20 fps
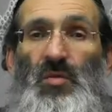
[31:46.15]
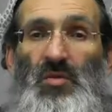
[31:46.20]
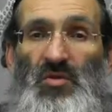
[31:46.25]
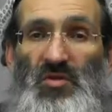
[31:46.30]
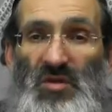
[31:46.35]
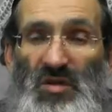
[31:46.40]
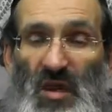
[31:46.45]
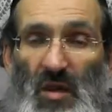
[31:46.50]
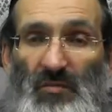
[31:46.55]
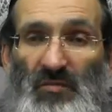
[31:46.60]

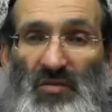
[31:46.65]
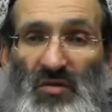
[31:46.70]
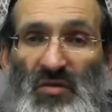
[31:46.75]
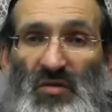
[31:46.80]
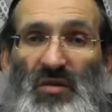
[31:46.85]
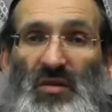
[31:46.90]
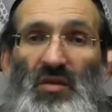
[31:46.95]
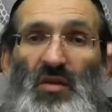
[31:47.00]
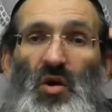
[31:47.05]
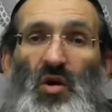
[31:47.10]
When you come
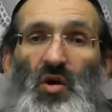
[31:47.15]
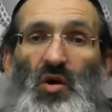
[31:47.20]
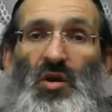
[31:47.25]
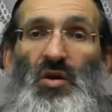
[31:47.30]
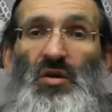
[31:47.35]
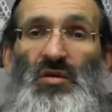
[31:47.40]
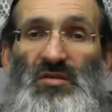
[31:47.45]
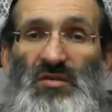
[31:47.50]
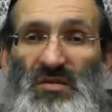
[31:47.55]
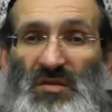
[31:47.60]
to the
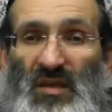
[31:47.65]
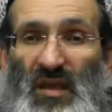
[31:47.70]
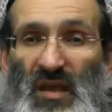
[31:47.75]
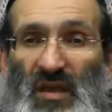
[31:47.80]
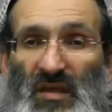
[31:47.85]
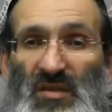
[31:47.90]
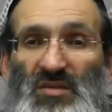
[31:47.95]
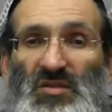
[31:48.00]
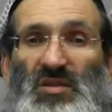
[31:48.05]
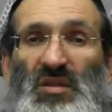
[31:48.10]
oil
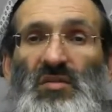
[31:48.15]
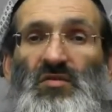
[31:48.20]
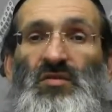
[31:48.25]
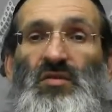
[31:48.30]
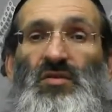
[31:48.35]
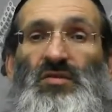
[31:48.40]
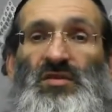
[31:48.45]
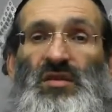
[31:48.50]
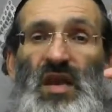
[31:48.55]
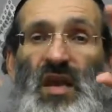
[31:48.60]
stage,
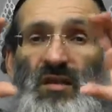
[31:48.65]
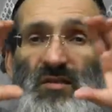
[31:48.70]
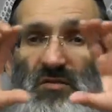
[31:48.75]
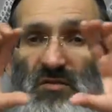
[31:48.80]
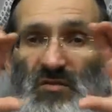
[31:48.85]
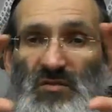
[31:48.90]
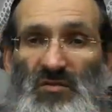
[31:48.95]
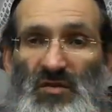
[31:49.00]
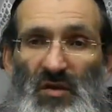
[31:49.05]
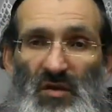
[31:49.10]
even though it's
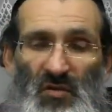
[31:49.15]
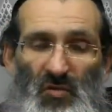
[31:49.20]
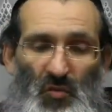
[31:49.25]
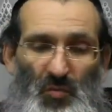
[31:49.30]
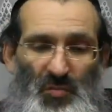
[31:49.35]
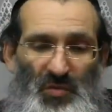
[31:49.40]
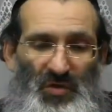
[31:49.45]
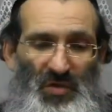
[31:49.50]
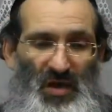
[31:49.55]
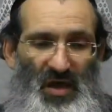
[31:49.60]
katnis, it
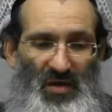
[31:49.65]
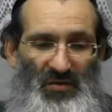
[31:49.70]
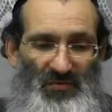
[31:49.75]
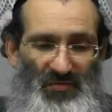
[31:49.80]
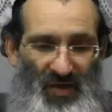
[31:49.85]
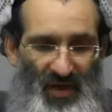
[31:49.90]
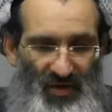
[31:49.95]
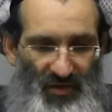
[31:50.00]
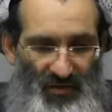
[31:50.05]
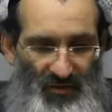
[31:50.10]
will be
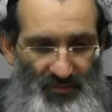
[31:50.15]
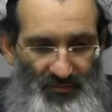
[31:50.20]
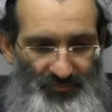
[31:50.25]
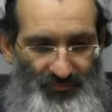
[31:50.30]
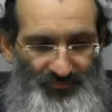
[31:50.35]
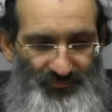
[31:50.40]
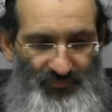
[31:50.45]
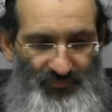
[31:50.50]
havaya.